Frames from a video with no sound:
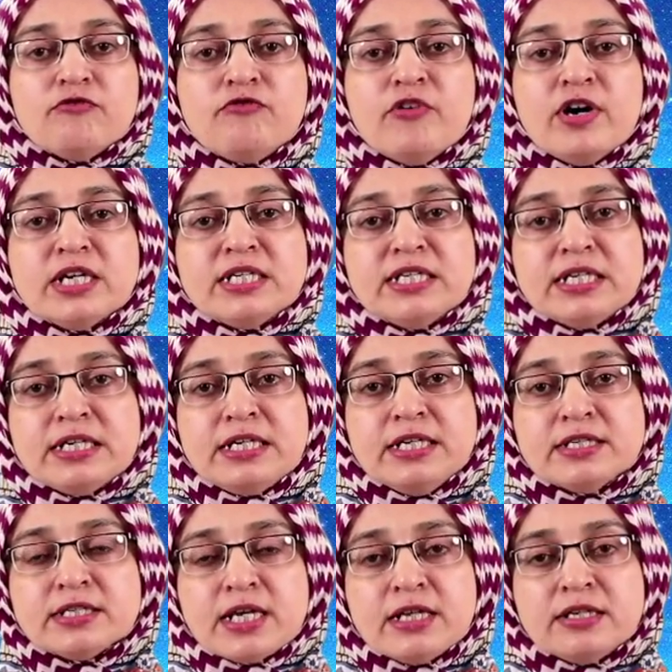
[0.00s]
1
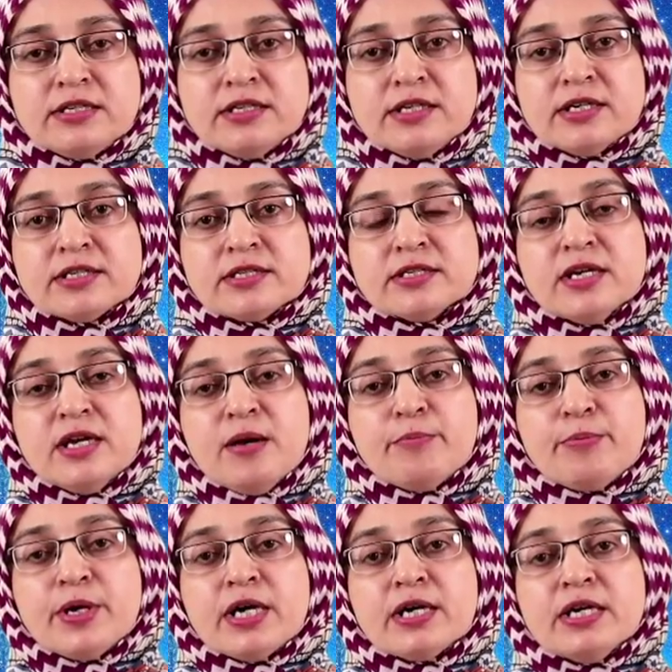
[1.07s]
degree Celsius
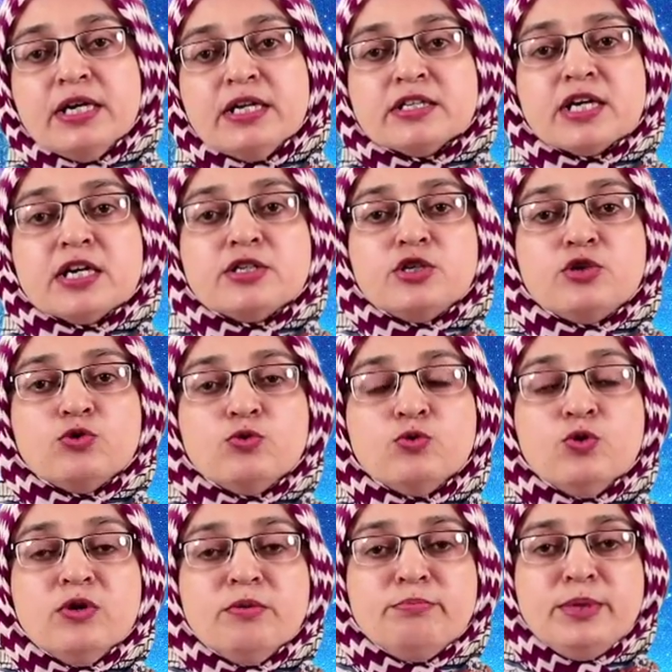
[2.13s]
per
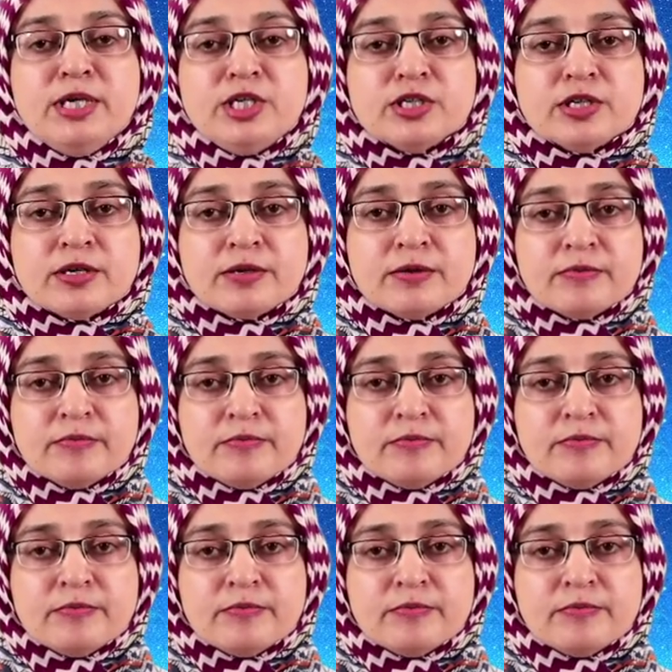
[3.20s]
32 meter.